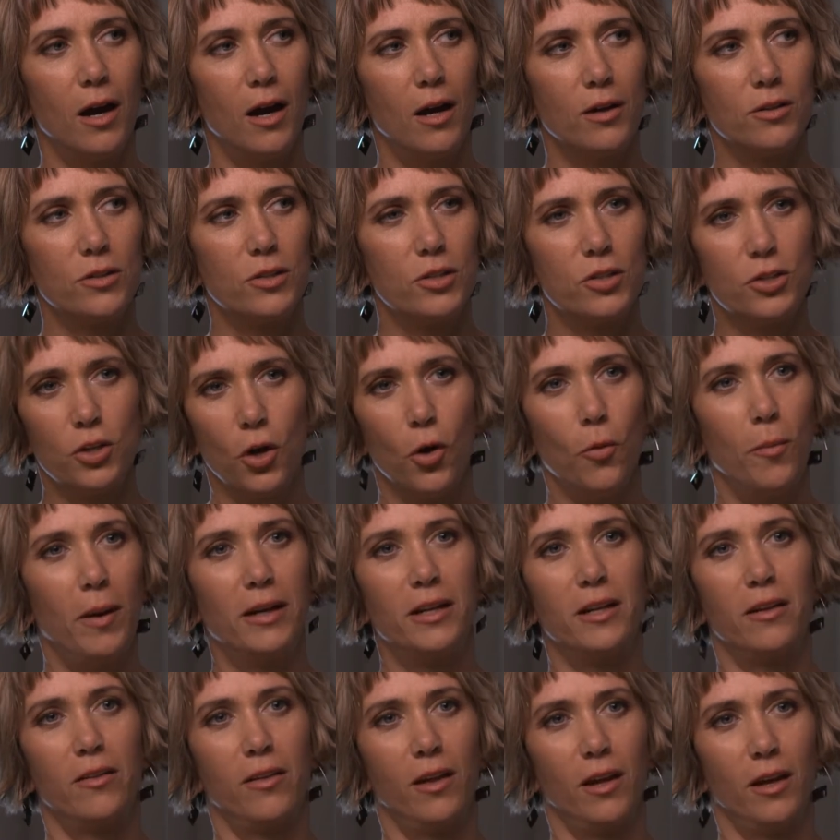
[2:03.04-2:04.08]
So
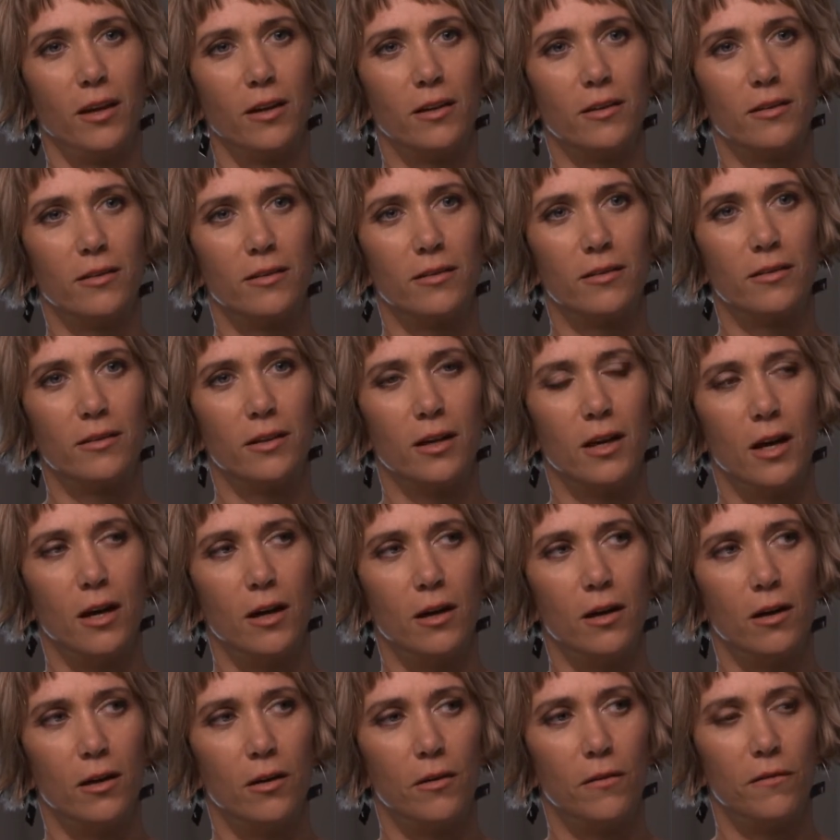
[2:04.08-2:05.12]
many things.
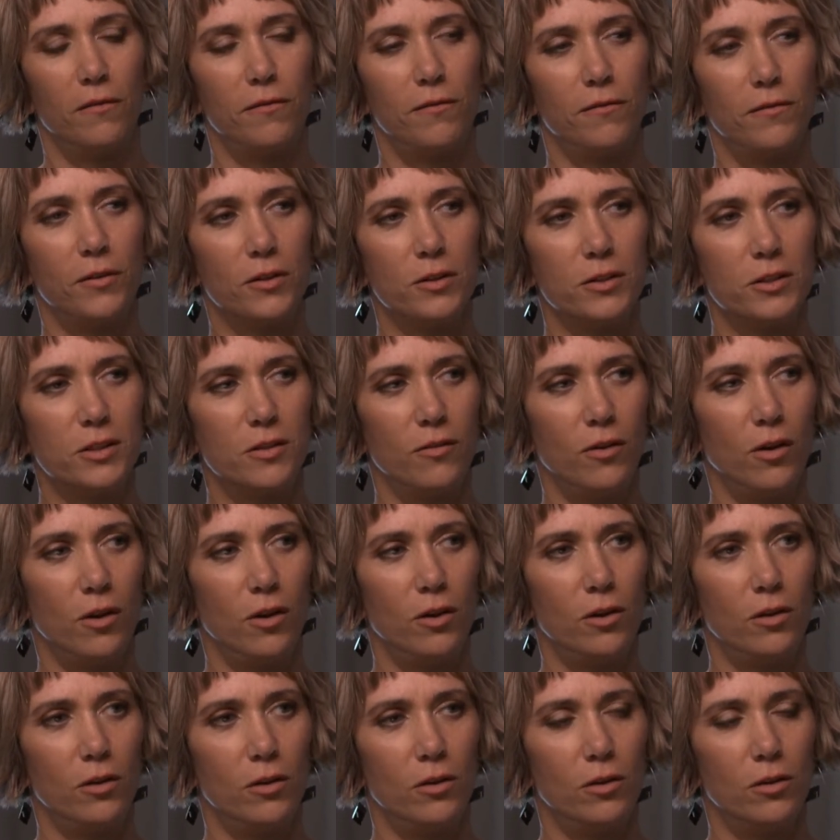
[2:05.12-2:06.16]
First of
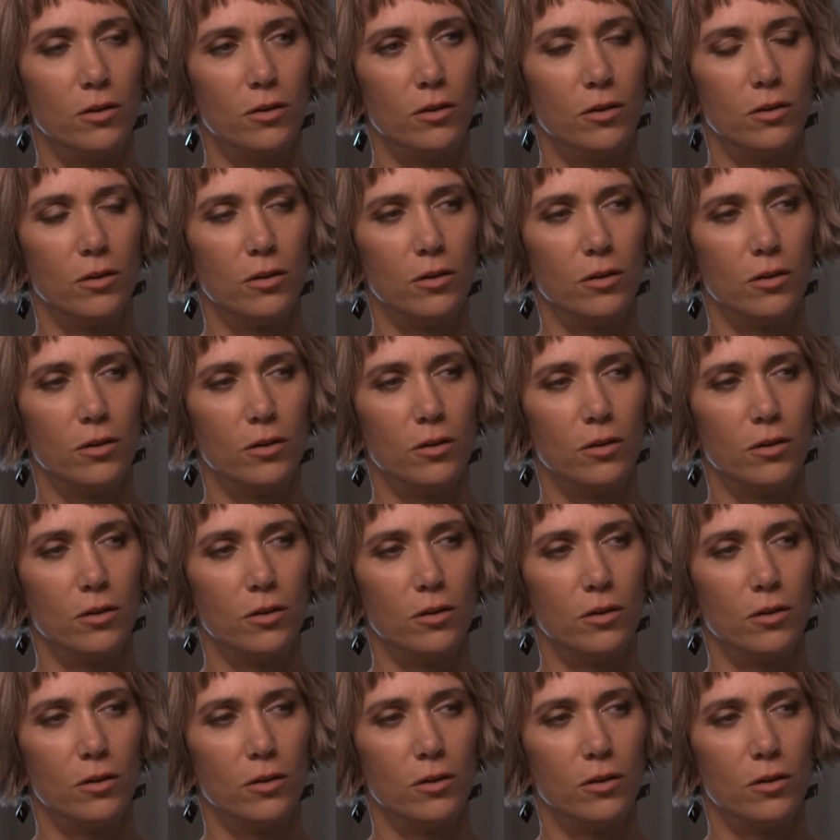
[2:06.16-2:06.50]
all,